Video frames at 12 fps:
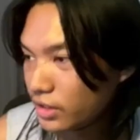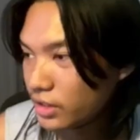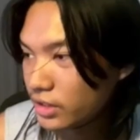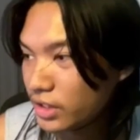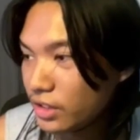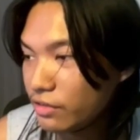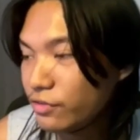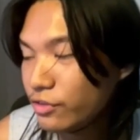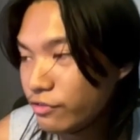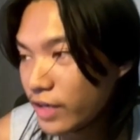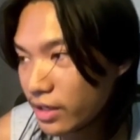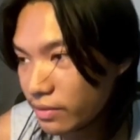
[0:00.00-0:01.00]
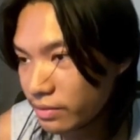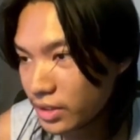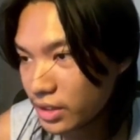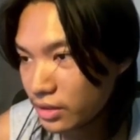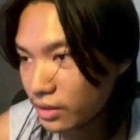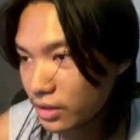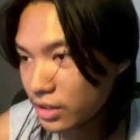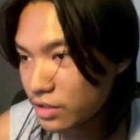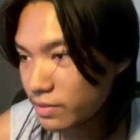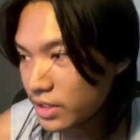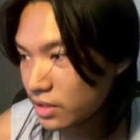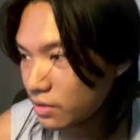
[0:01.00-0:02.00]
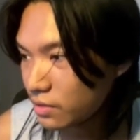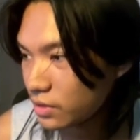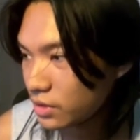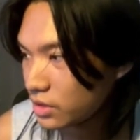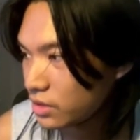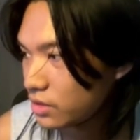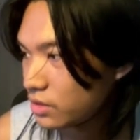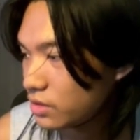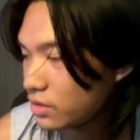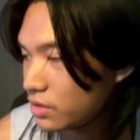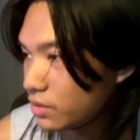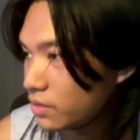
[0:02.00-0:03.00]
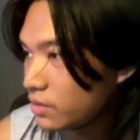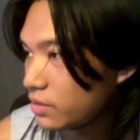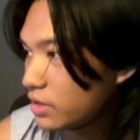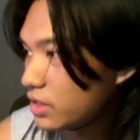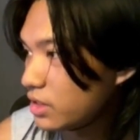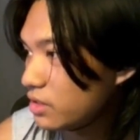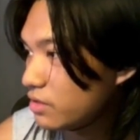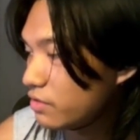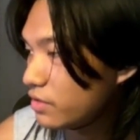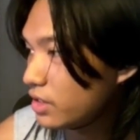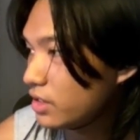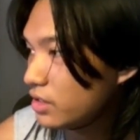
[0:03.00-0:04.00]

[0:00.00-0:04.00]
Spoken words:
See, if you fire up the knowledge base, it will just show this thing.